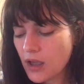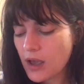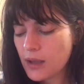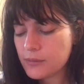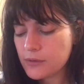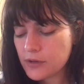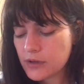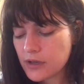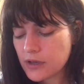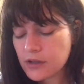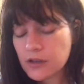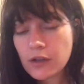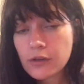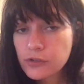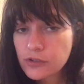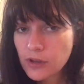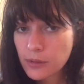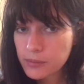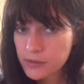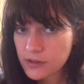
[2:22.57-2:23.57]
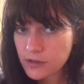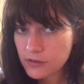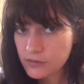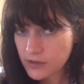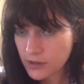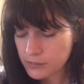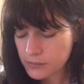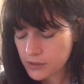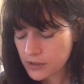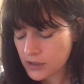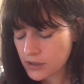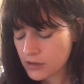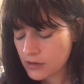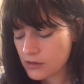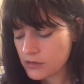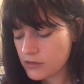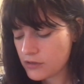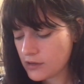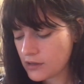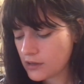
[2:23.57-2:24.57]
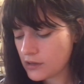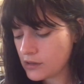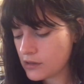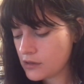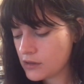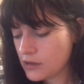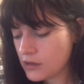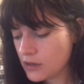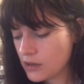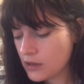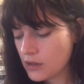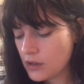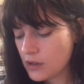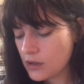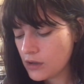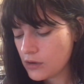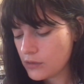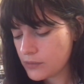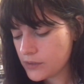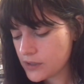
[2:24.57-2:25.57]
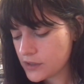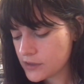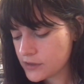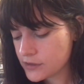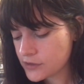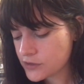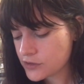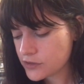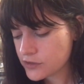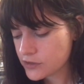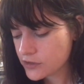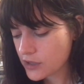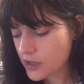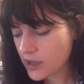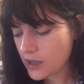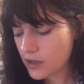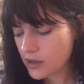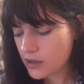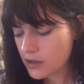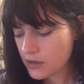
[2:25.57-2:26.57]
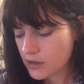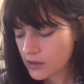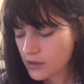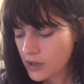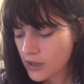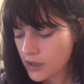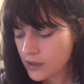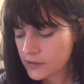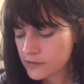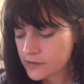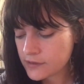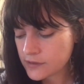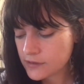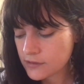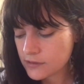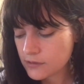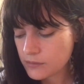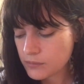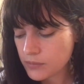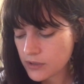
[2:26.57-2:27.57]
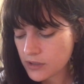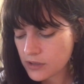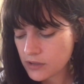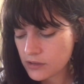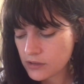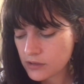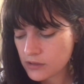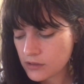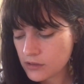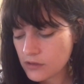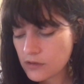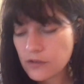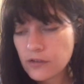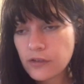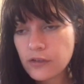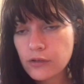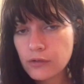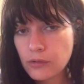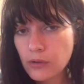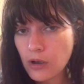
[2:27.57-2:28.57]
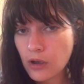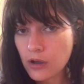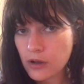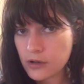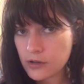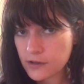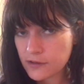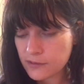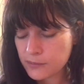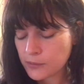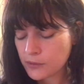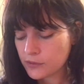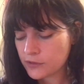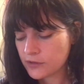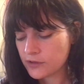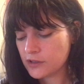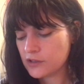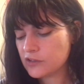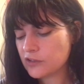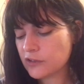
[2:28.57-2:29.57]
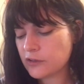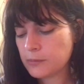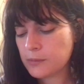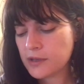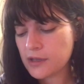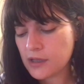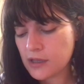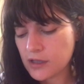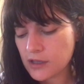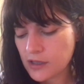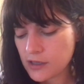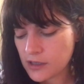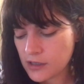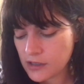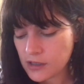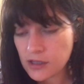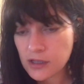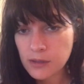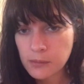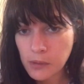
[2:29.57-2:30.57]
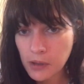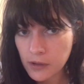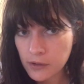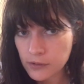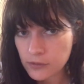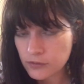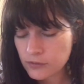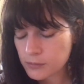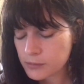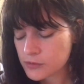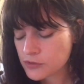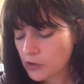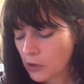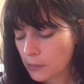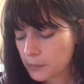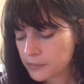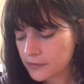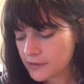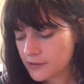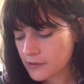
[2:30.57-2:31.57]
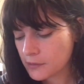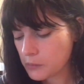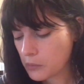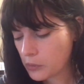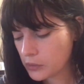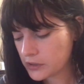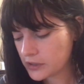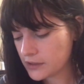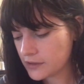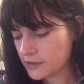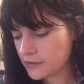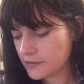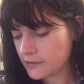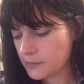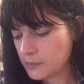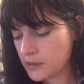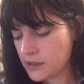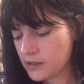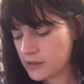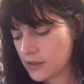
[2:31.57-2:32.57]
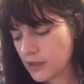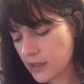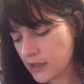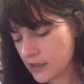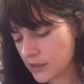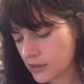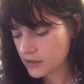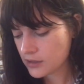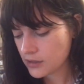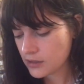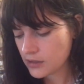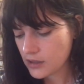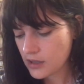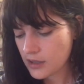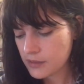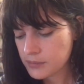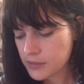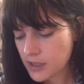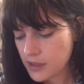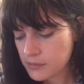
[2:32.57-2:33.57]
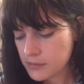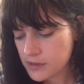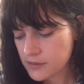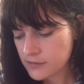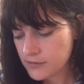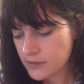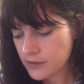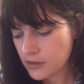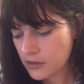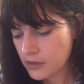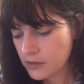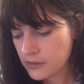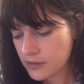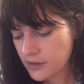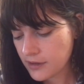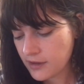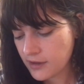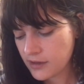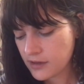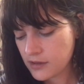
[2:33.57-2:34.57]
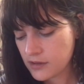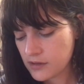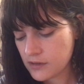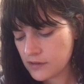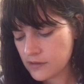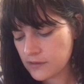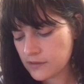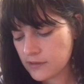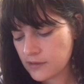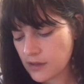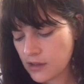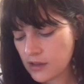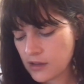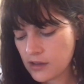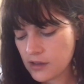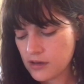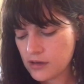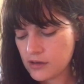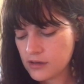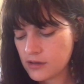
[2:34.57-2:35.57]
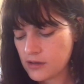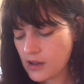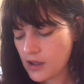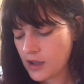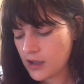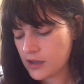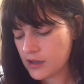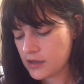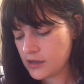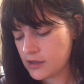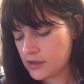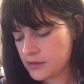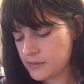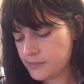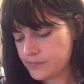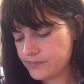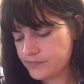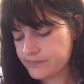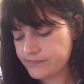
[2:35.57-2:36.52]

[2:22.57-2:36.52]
I'm doing a No Shopping November thing, which hasn't been too hard. It's mostly just me getting emails from shops in the mornings being like, upcoming for the holidays, and I